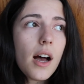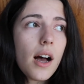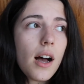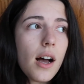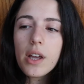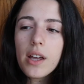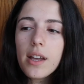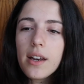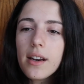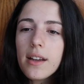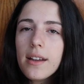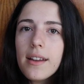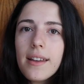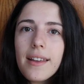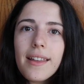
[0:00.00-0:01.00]
Then
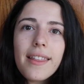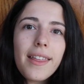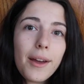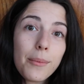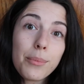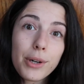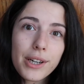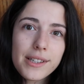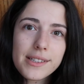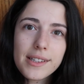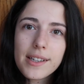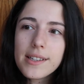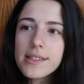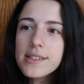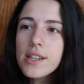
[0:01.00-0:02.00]
that brings
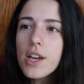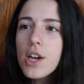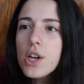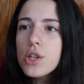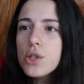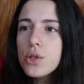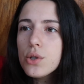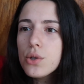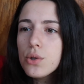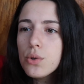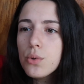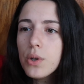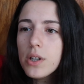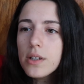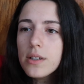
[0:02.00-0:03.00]
us
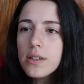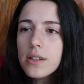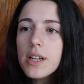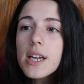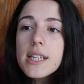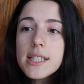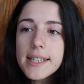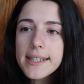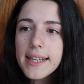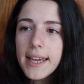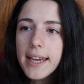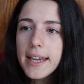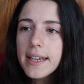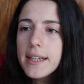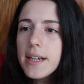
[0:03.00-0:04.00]
to
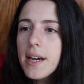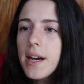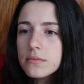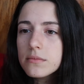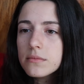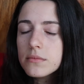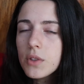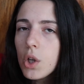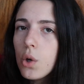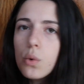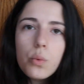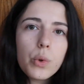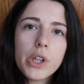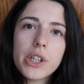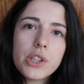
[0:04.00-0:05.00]
today,
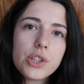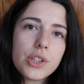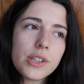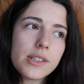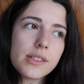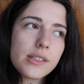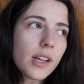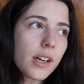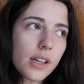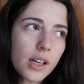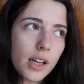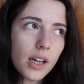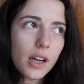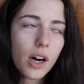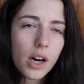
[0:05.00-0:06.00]
which is
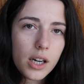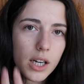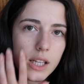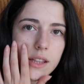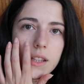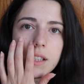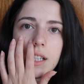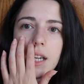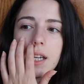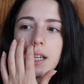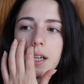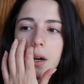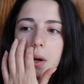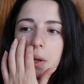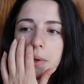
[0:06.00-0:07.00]
Sunday, our 9th day
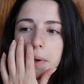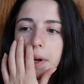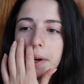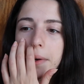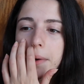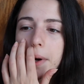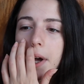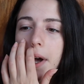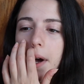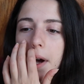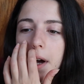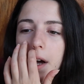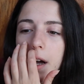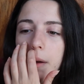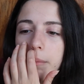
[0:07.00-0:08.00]
in Colorado.
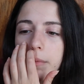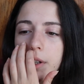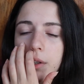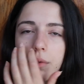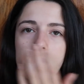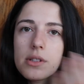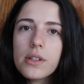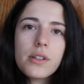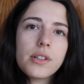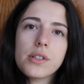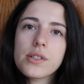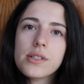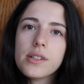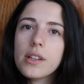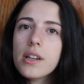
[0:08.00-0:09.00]
And it was literally
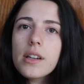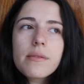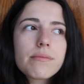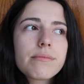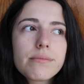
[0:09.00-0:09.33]
just like